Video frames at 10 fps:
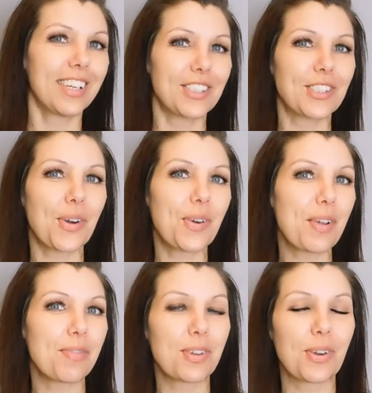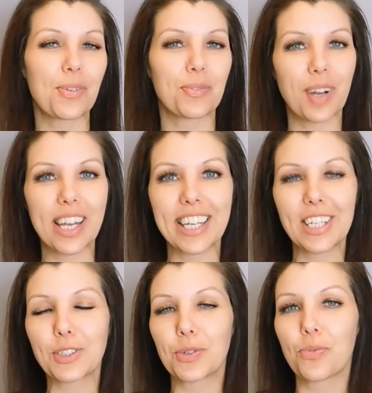So if you're ready
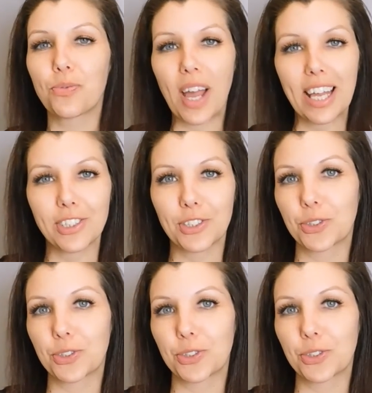to fast